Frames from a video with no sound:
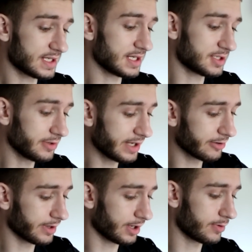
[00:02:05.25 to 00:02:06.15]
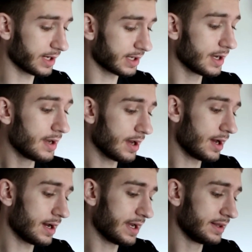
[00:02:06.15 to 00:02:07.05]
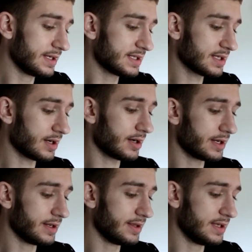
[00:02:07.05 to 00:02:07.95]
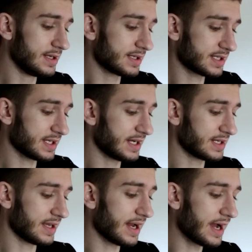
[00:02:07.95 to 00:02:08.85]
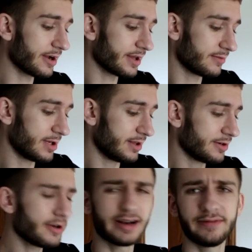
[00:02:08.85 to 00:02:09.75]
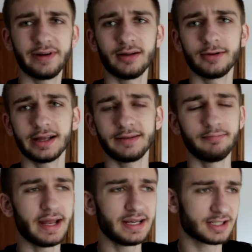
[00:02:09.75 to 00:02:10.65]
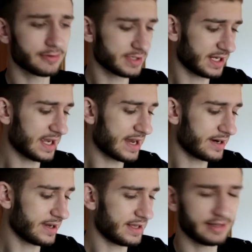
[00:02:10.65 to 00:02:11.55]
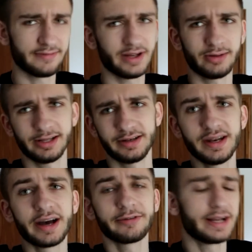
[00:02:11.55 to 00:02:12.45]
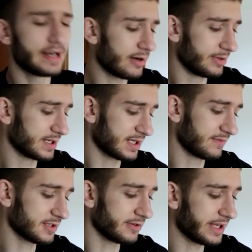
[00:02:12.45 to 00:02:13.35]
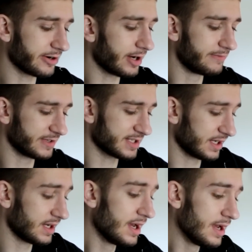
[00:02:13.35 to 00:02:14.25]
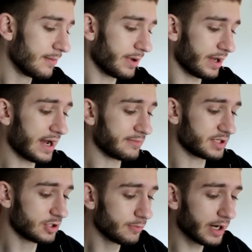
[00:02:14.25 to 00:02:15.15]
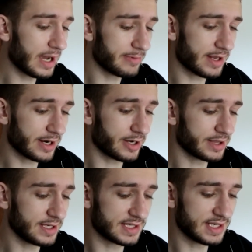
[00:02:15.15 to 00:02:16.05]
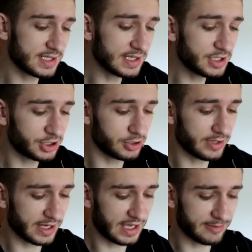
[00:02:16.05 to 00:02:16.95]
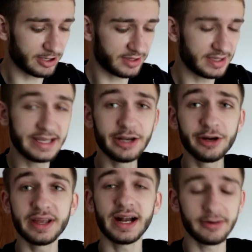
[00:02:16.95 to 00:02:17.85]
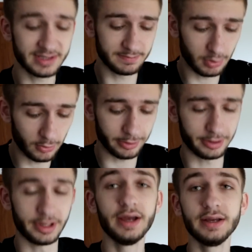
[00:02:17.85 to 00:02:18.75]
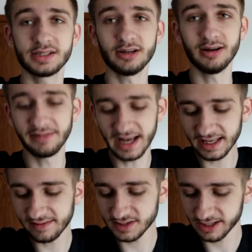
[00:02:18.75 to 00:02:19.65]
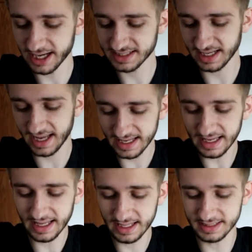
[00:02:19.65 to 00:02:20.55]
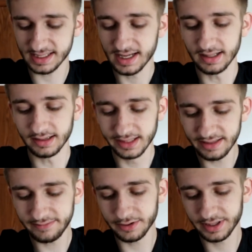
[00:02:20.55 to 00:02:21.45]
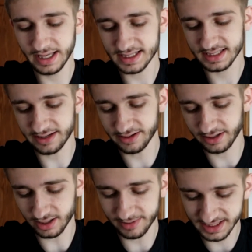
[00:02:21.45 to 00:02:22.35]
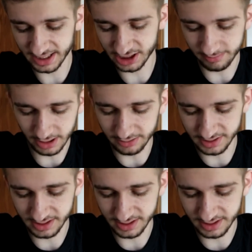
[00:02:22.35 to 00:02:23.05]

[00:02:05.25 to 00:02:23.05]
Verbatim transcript: They sold out really quick, at least on the site that I got them in. They're not available at many stores in Canada, and they're available at none right now because they've sold out, obviously. But I'm super happy that I got these. This is a shoe that came out the year that I was born. So if that gives you guys any hints, leave your guess down in the comment section below.